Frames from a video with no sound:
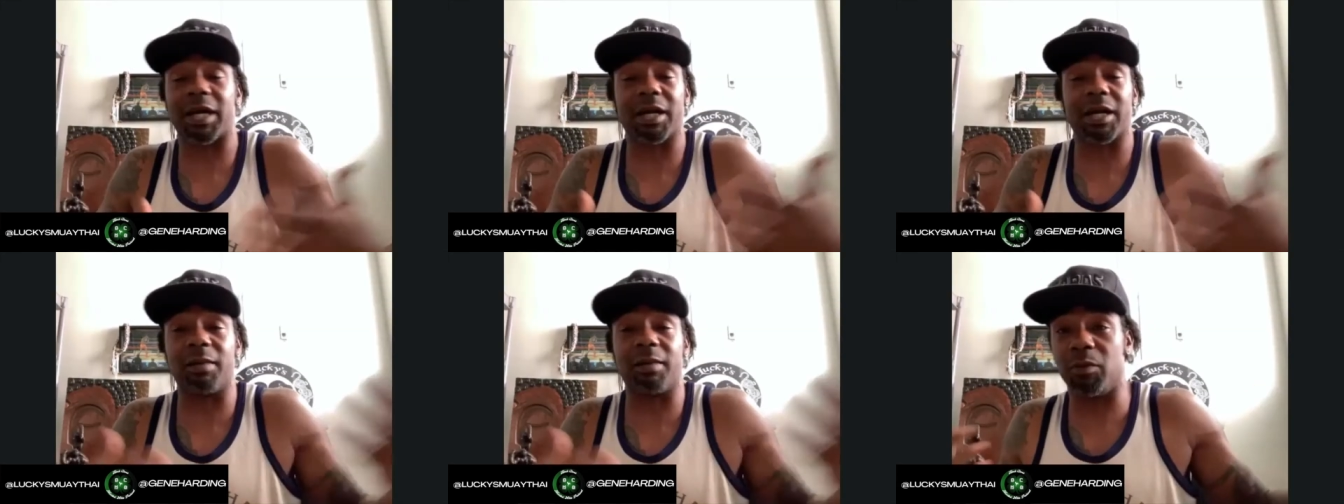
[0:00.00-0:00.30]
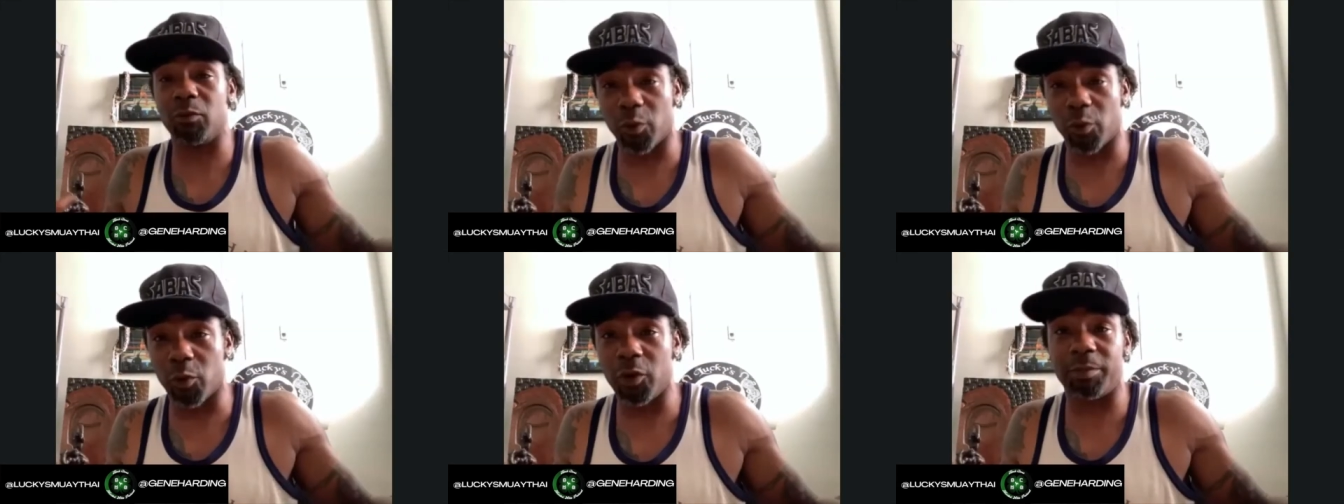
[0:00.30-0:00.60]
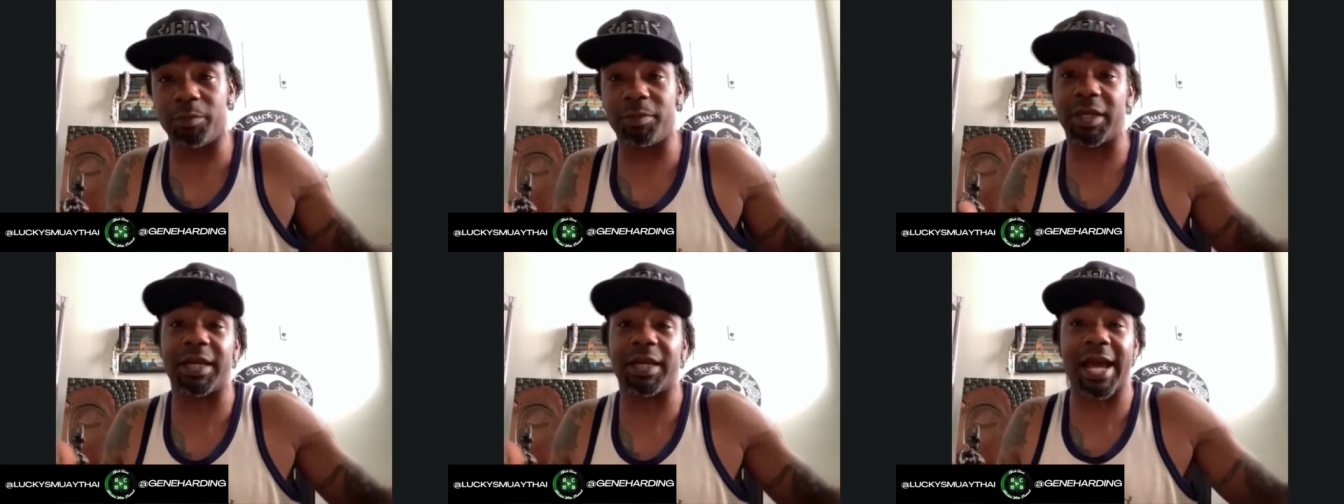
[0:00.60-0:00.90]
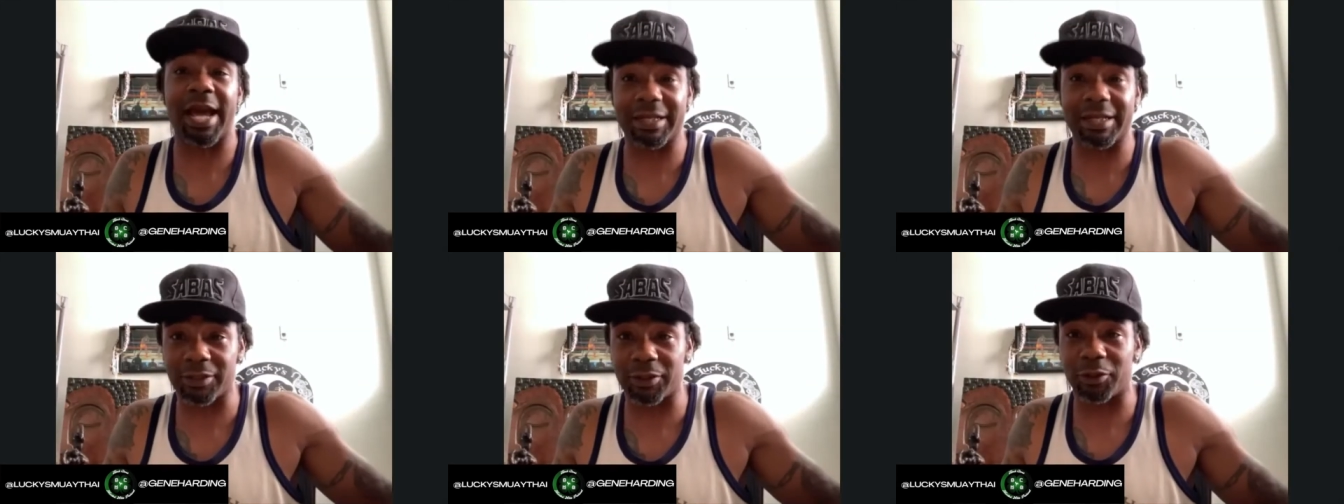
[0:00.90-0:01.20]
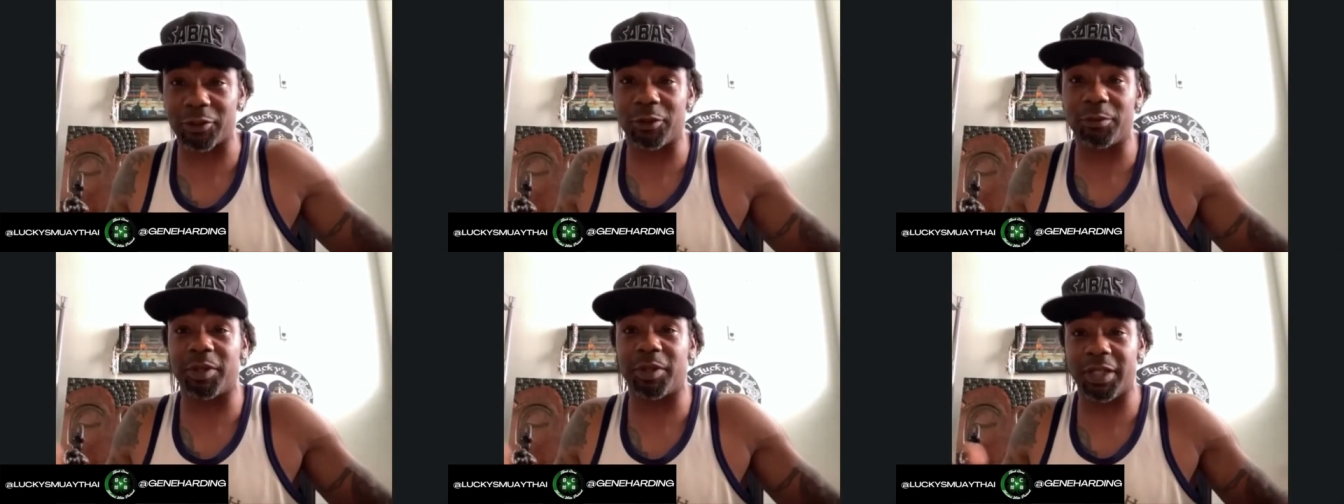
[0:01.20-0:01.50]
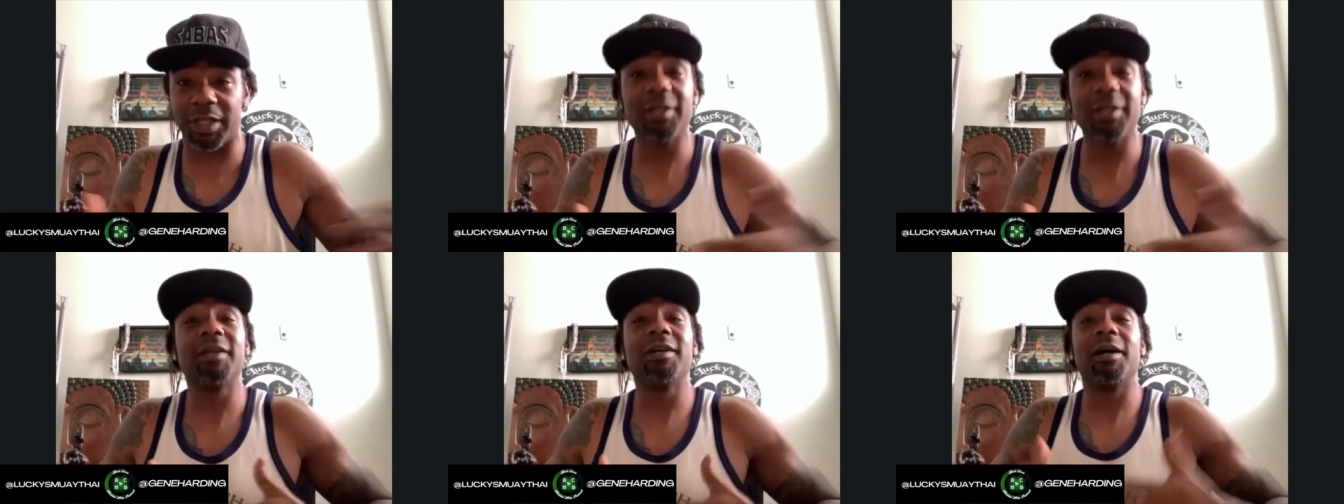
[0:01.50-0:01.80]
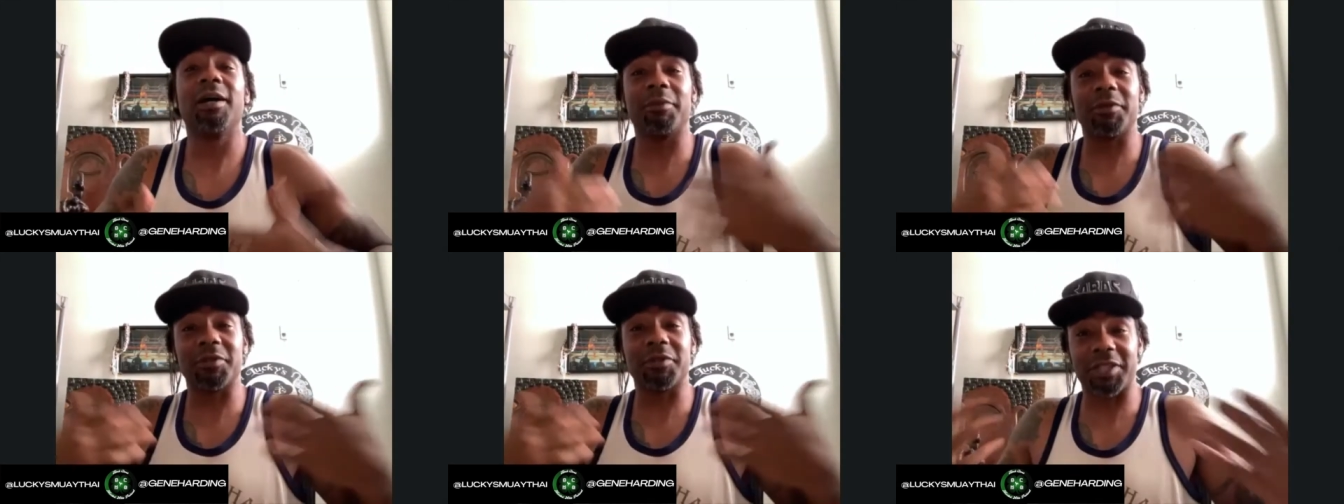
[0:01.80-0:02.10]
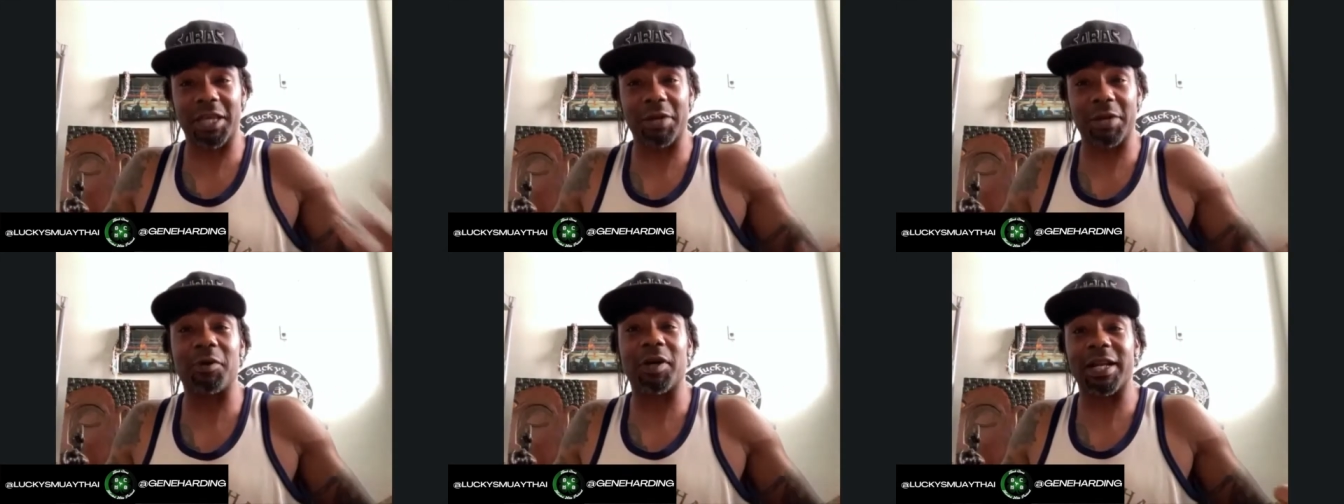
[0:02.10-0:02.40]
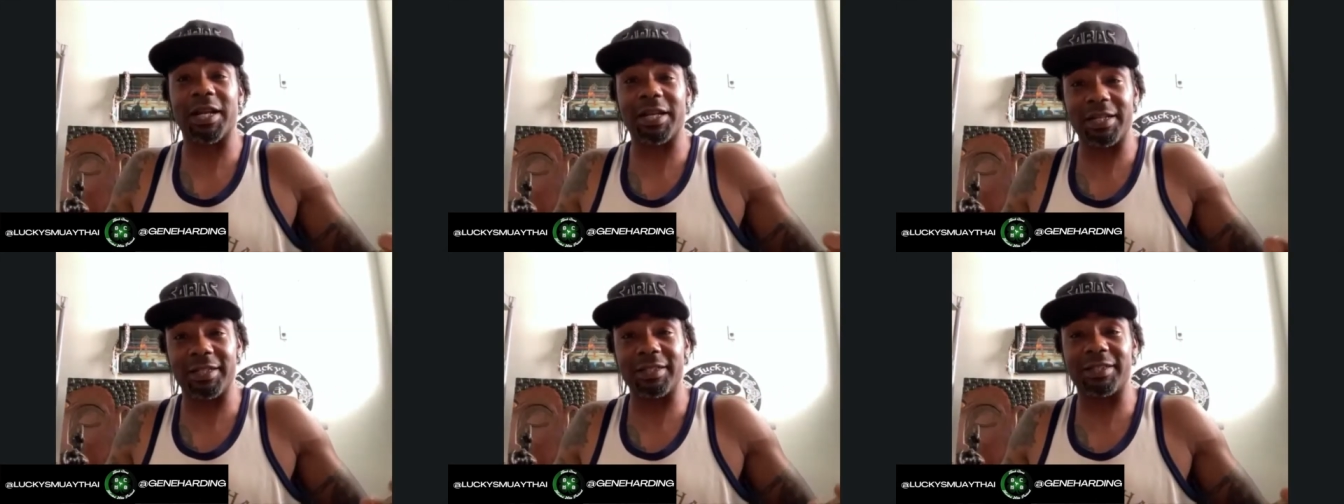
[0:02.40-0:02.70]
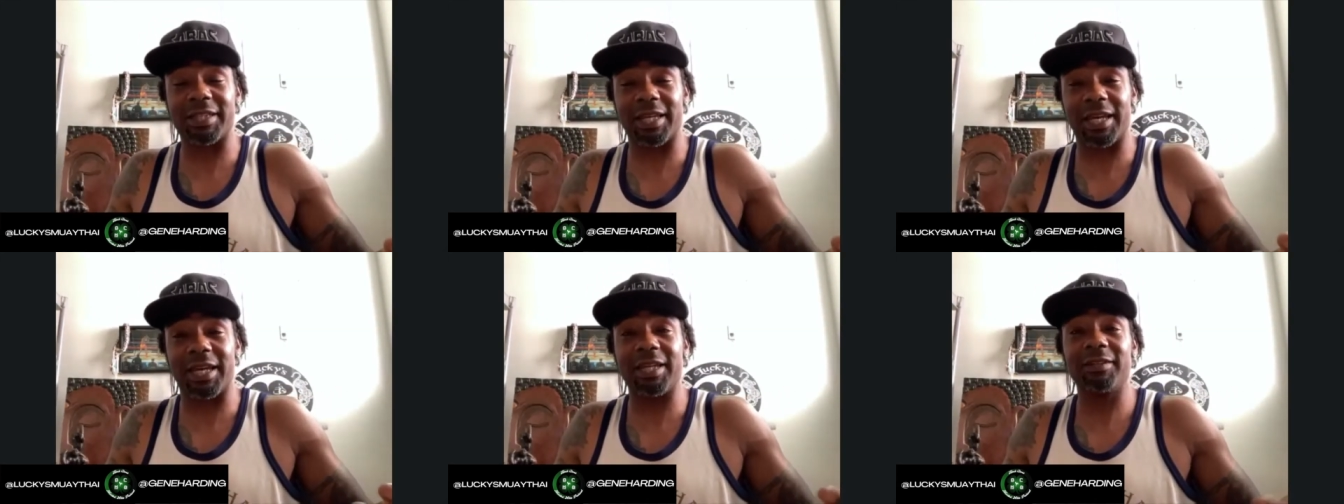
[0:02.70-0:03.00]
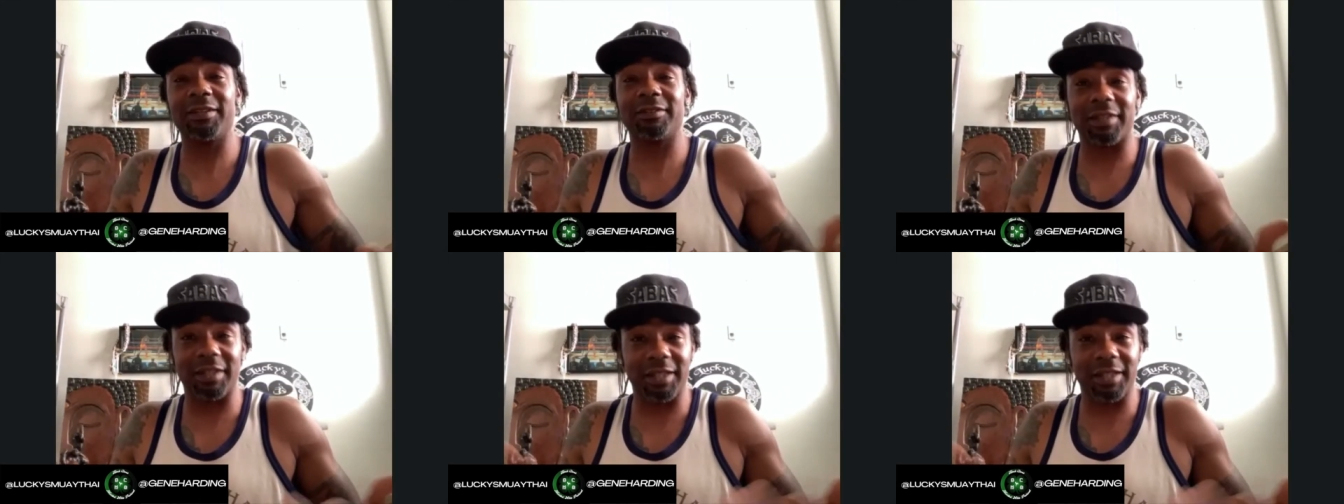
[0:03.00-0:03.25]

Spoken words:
going to be rude and be an asshole, but I'm going to say what I need to say.